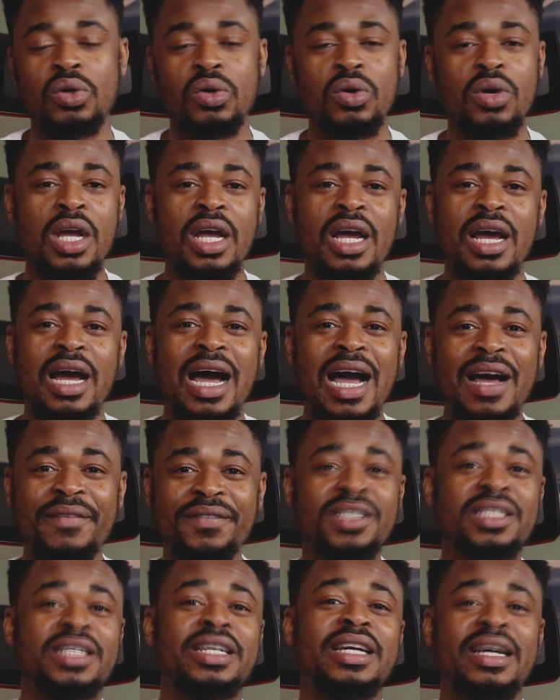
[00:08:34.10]
So
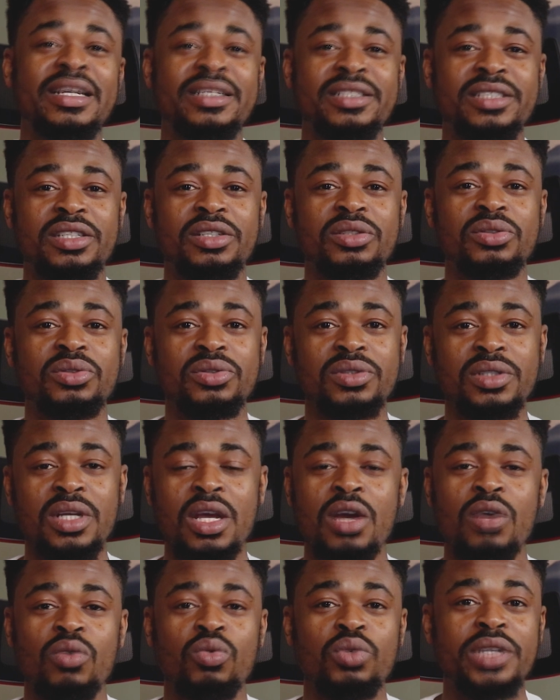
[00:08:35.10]
having AI skills
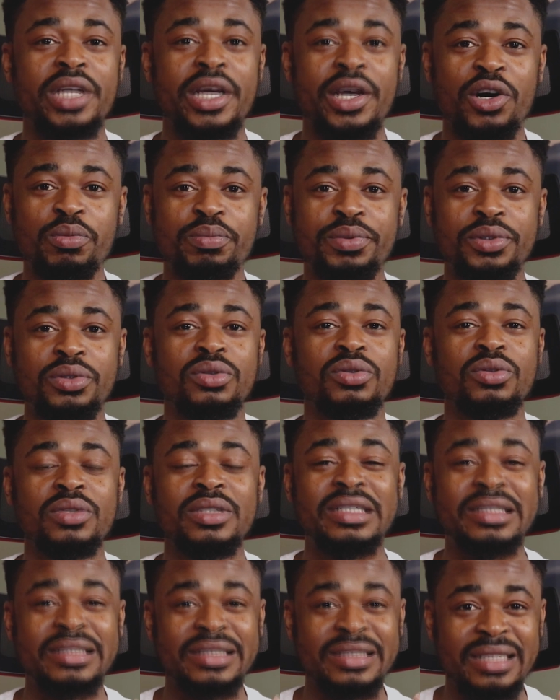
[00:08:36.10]
would help
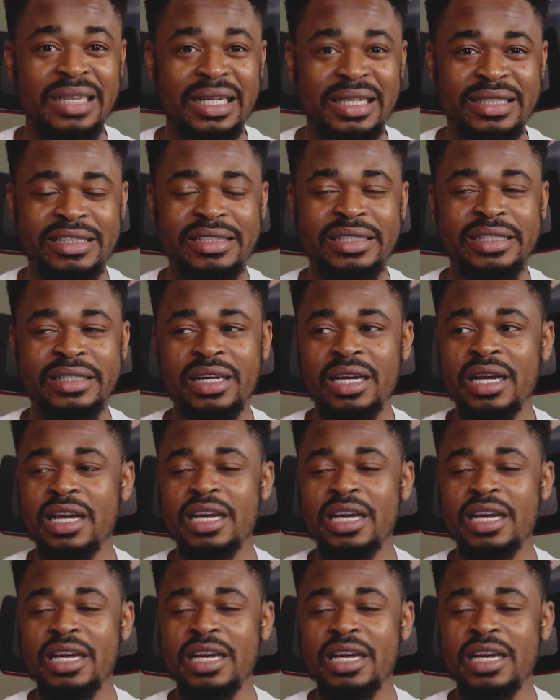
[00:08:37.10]
you greatly.